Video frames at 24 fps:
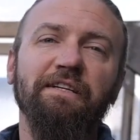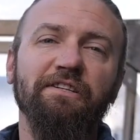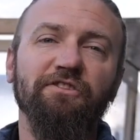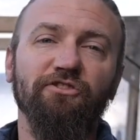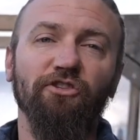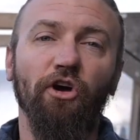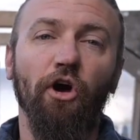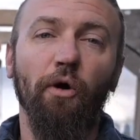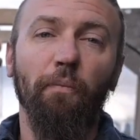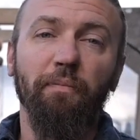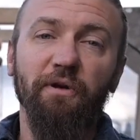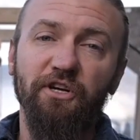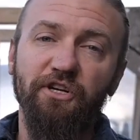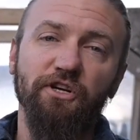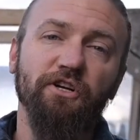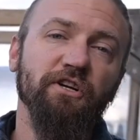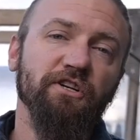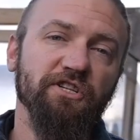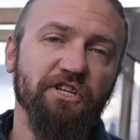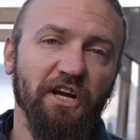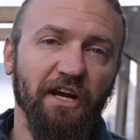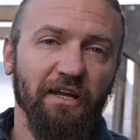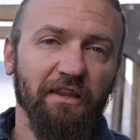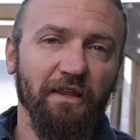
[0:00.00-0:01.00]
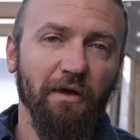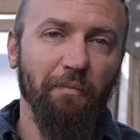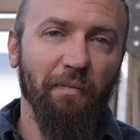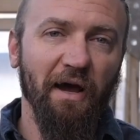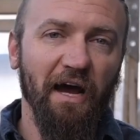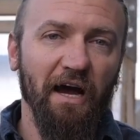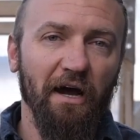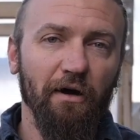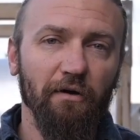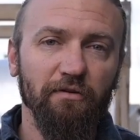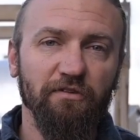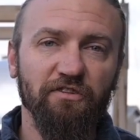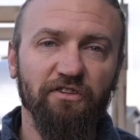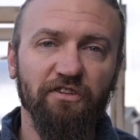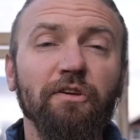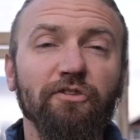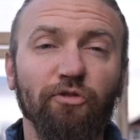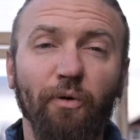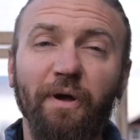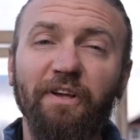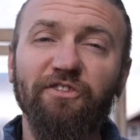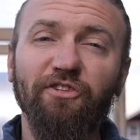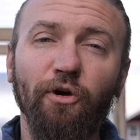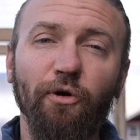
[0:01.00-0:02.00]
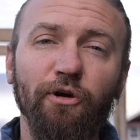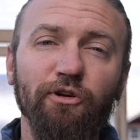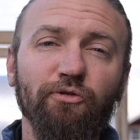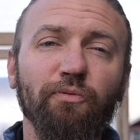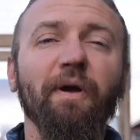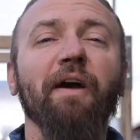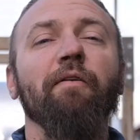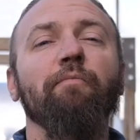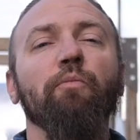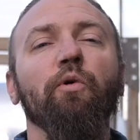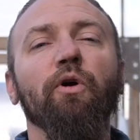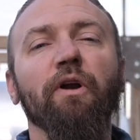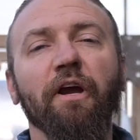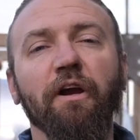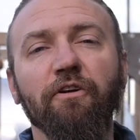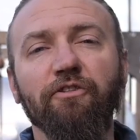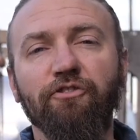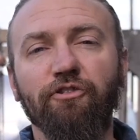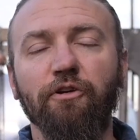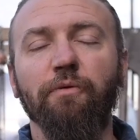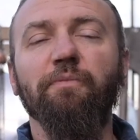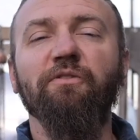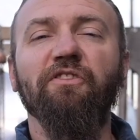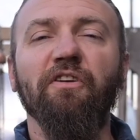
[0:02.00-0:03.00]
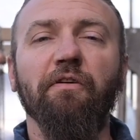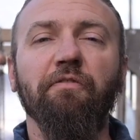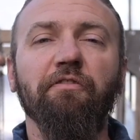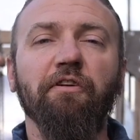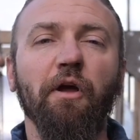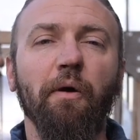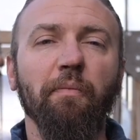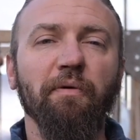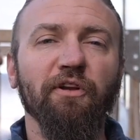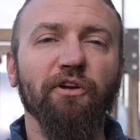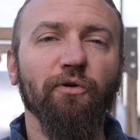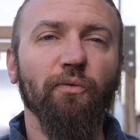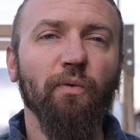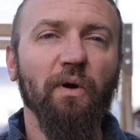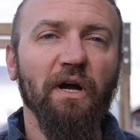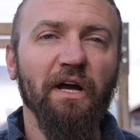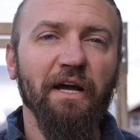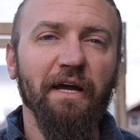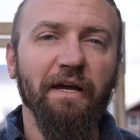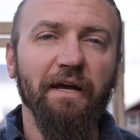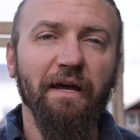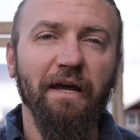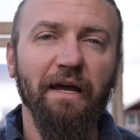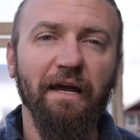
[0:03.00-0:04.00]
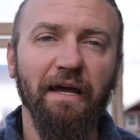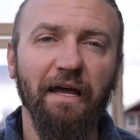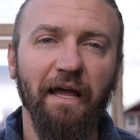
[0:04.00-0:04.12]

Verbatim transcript: So be sure to check them out. So as always, we have more Airstream stuff coming your way.